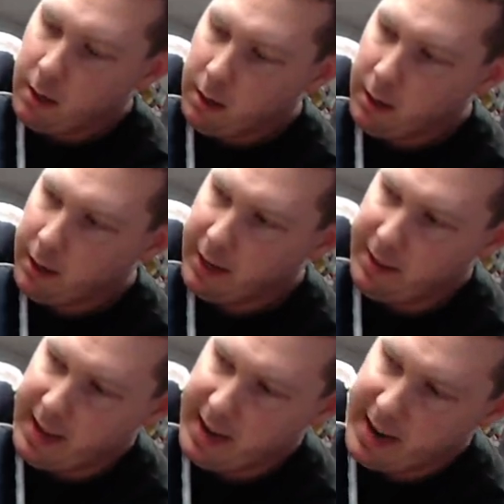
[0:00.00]
And
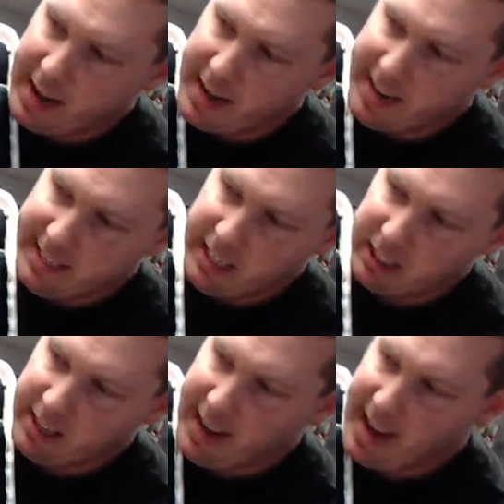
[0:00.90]
then uh, it doesn't
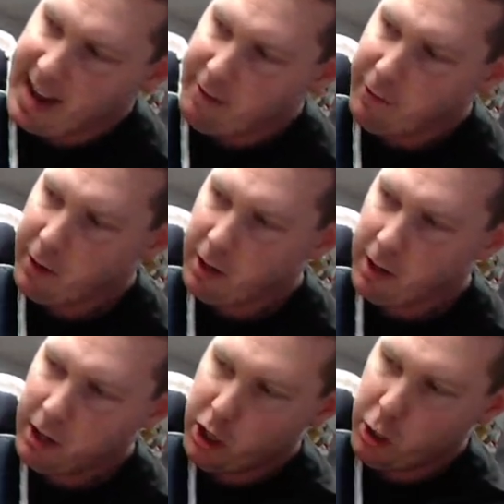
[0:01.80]
have,
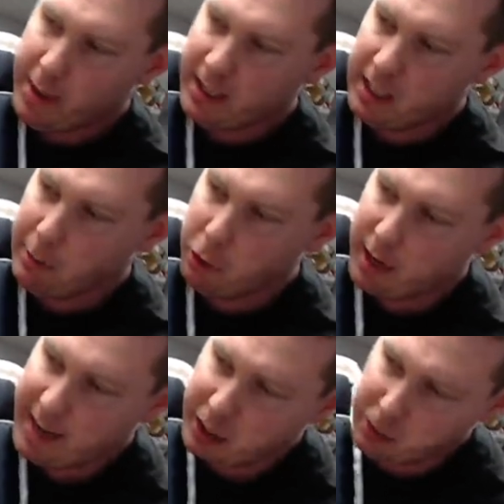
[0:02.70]
you know, that double
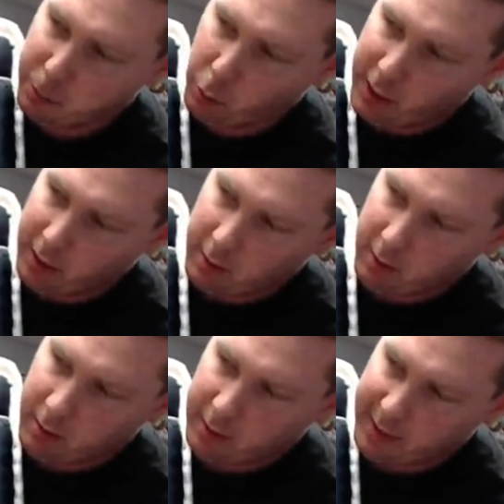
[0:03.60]
connection point
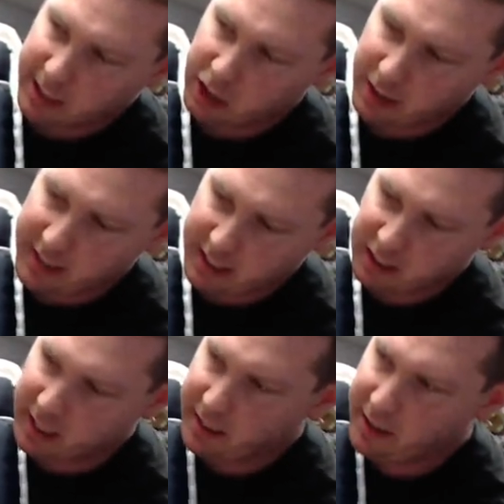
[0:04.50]
that's on the
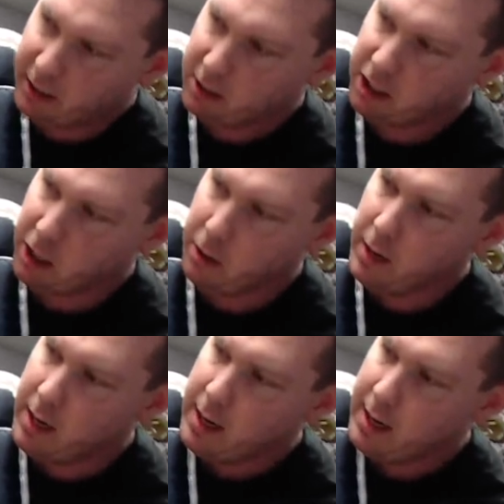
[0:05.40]
inside there. So
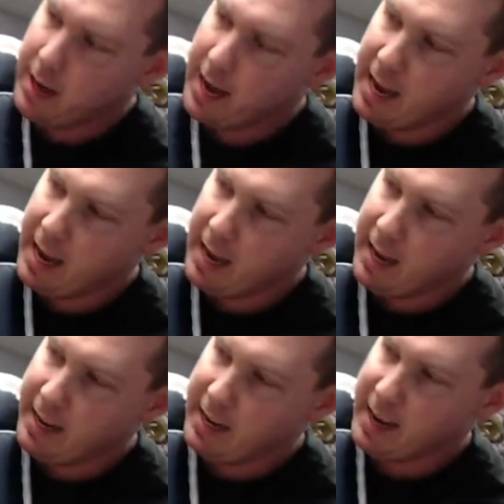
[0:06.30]
uh,
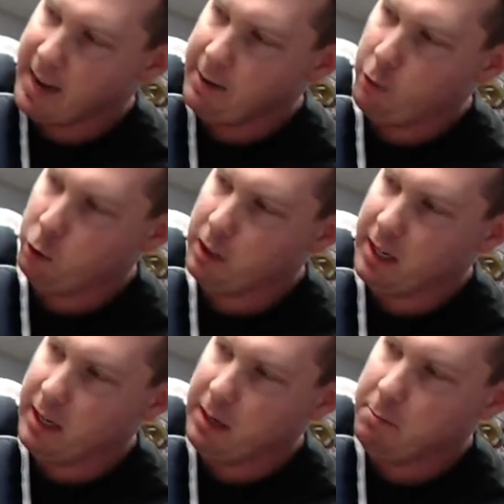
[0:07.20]
it kind of
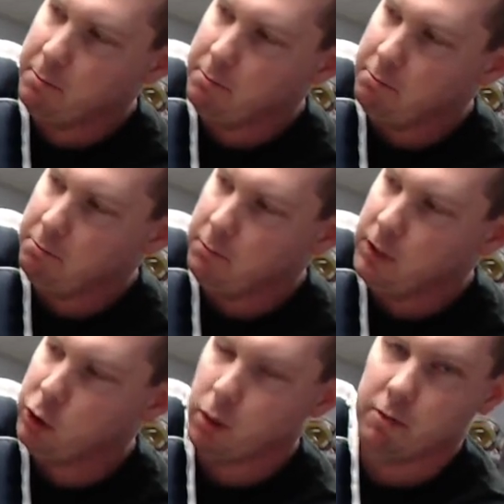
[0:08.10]
only
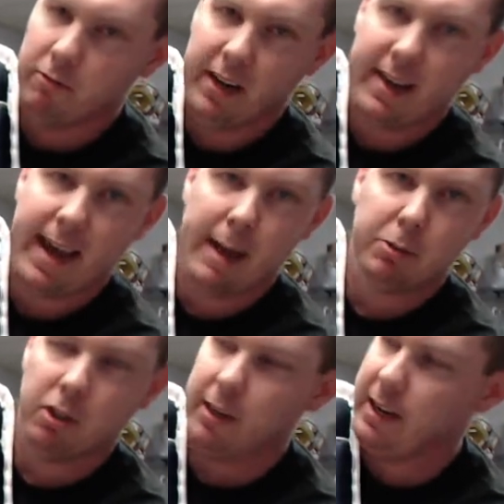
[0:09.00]
sort of
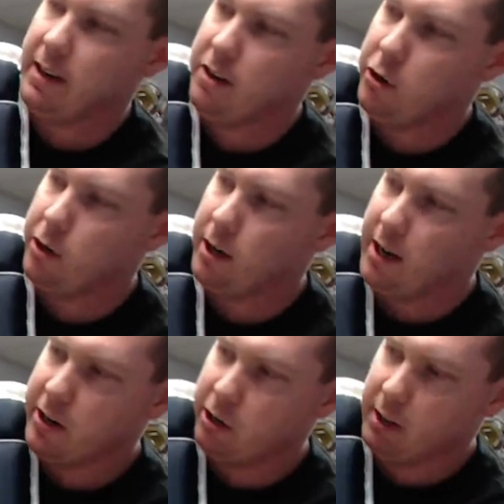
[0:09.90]
encapsulated your uh,
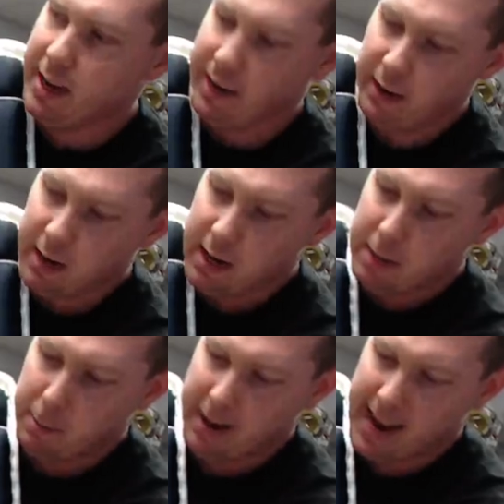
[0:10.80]
your leg.
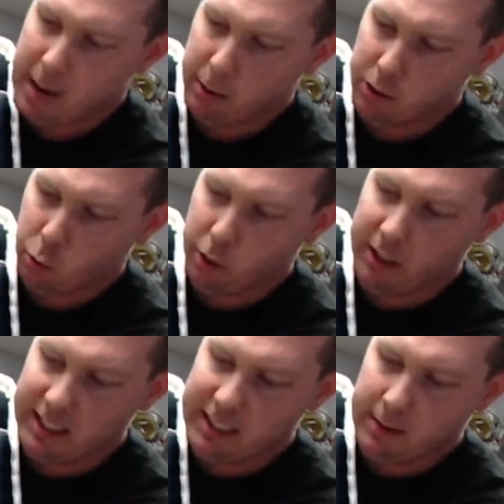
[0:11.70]
But now it's really,
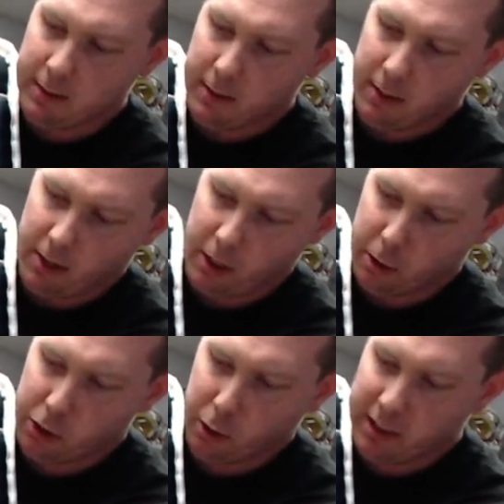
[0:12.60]
you know,
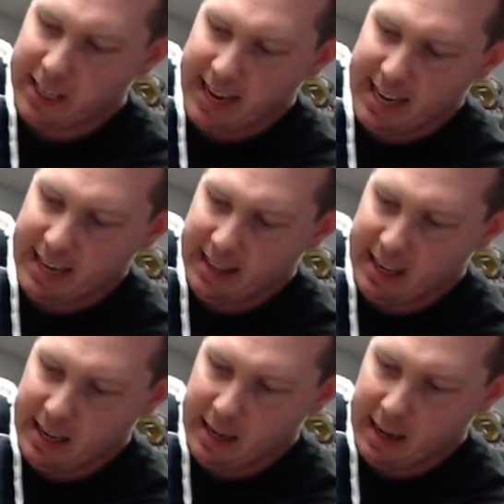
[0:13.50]
sort of taking
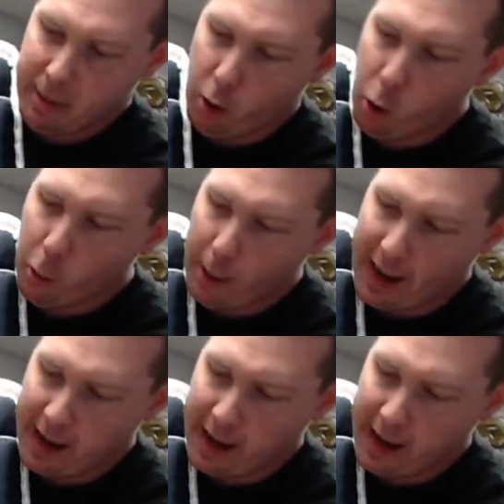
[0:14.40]
the uh, the whole pad